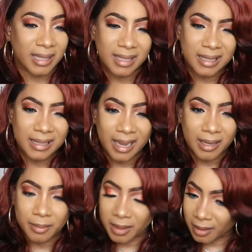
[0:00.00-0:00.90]
just a
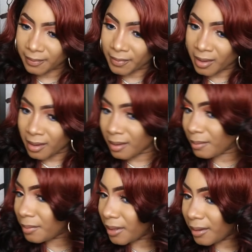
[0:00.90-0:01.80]
tiny bit.
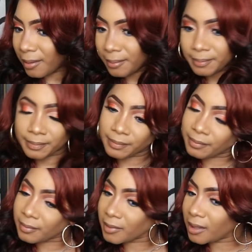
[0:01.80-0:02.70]
But
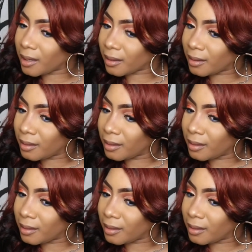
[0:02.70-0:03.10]
yeah.